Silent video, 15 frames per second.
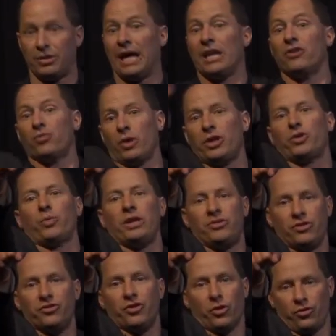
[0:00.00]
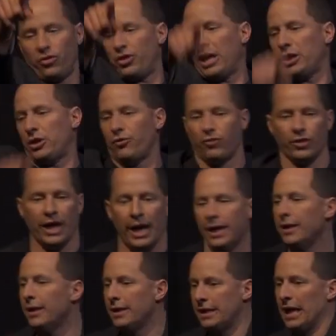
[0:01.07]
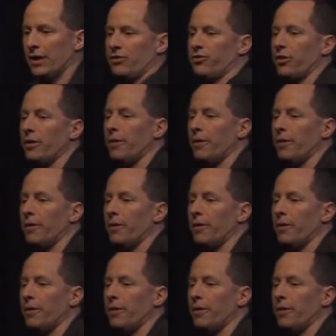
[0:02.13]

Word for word: That is one of the reasons, though, so thank you for that. Yes?